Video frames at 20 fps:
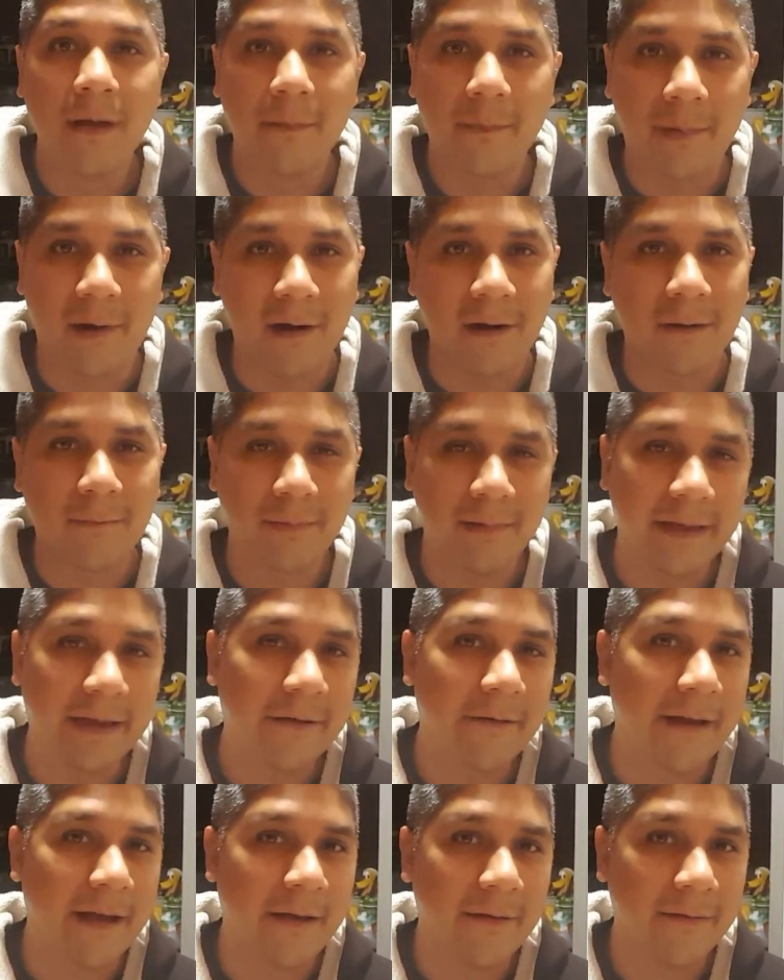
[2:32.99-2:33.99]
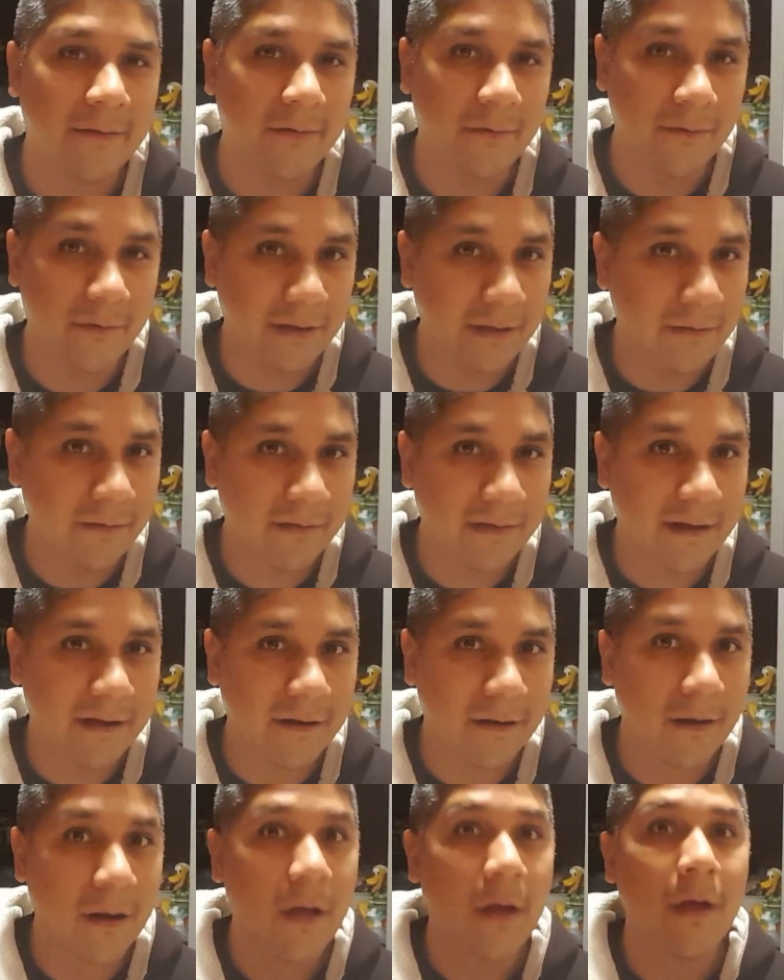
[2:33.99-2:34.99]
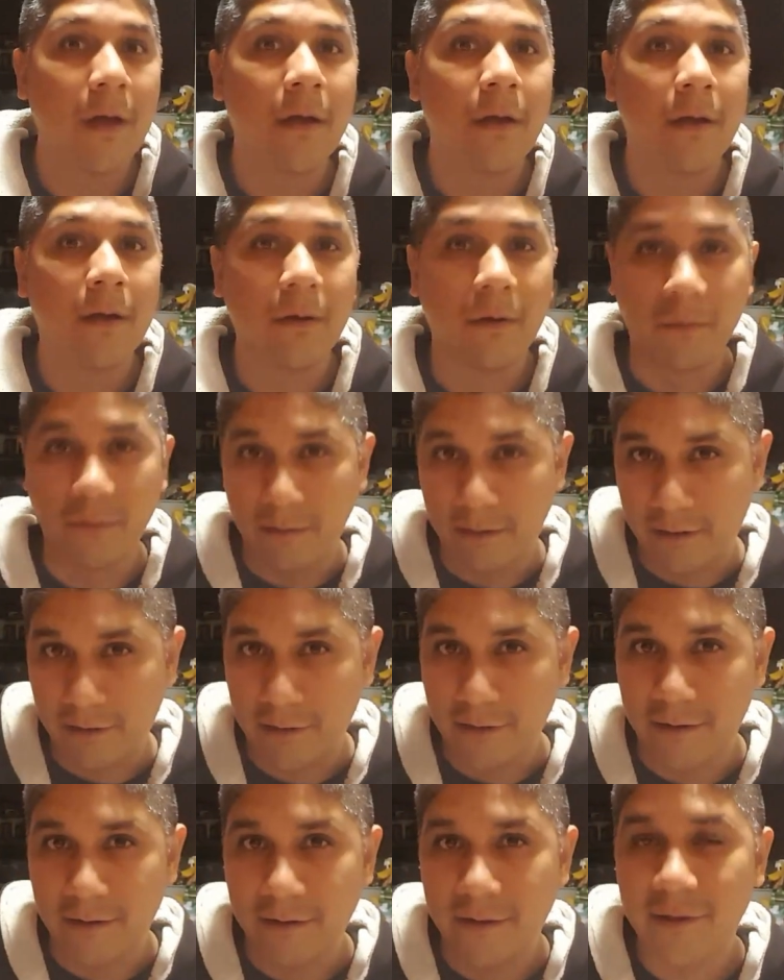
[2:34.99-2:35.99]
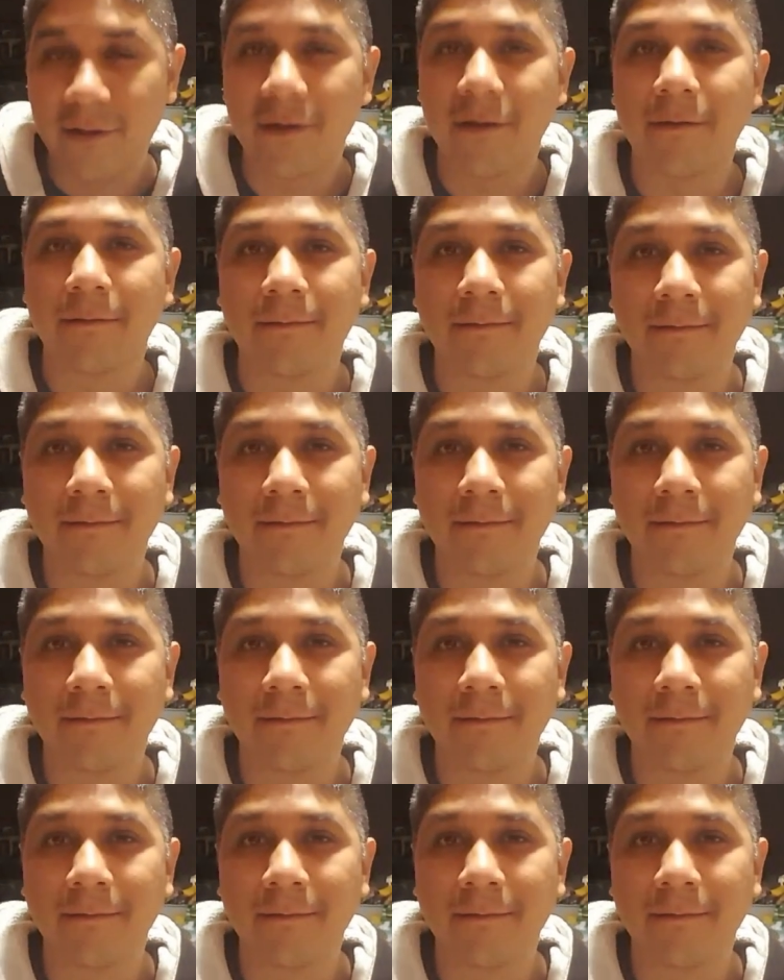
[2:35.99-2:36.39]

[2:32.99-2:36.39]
park, playground, or youth center, or a church.